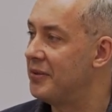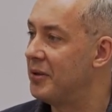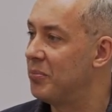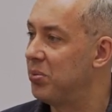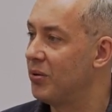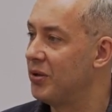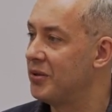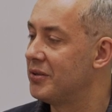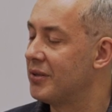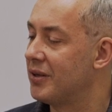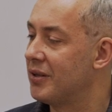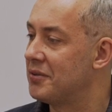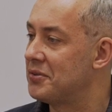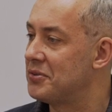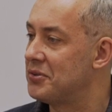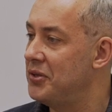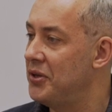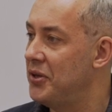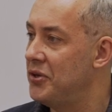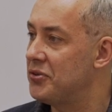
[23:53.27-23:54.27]
the political
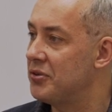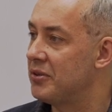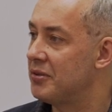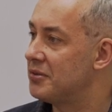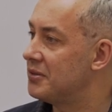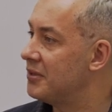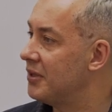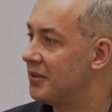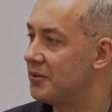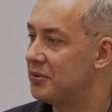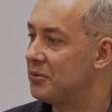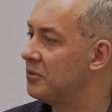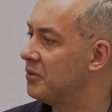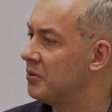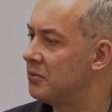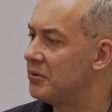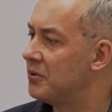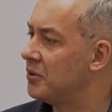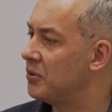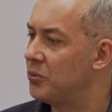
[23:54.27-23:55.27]
stage and said,
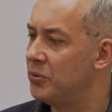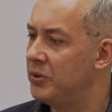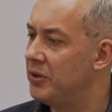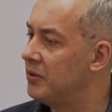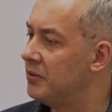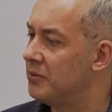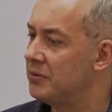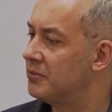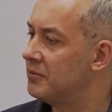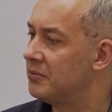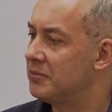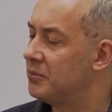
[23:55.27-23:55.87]
no, no, we,